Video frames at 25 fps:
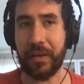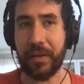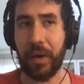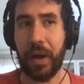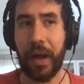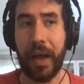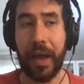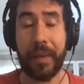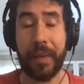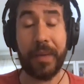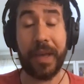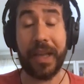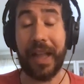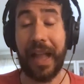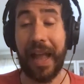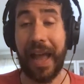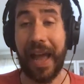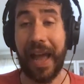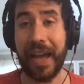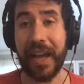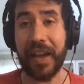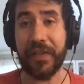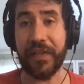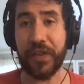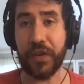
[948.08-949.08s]
I mean,
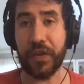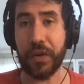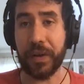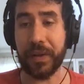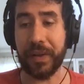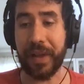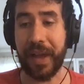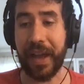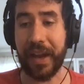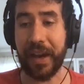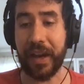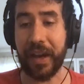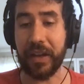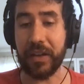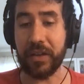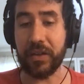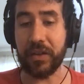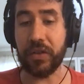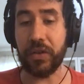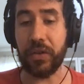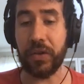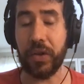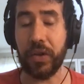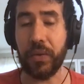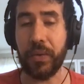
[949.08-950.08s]
A, if you're Atlanta,
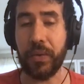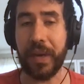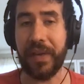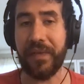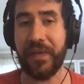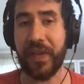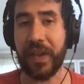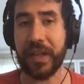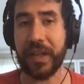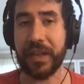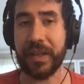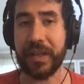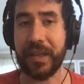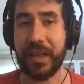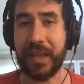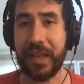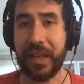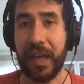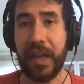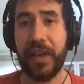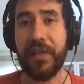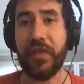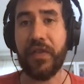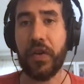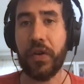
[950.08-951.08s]
do you even
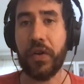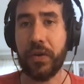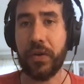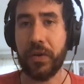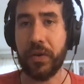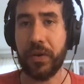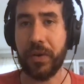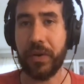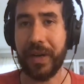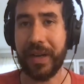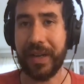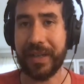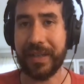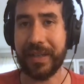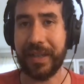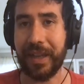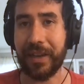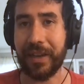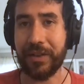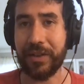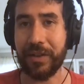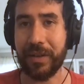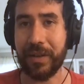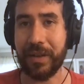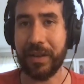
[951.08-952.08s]
give Herter an
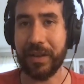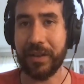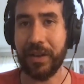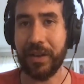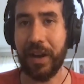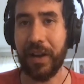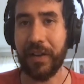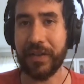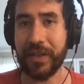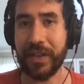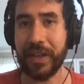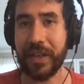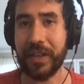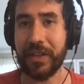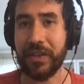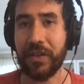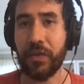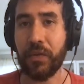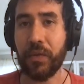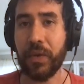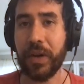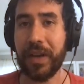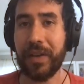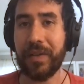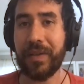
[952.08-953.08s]
extension this offseason?
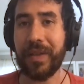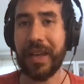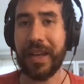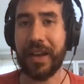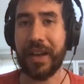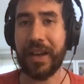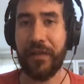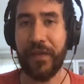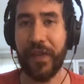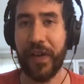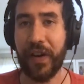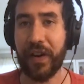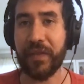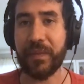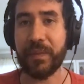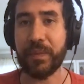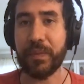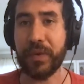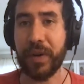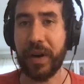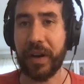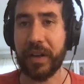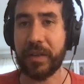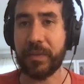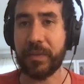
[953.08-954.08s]
Or what do you think a fair price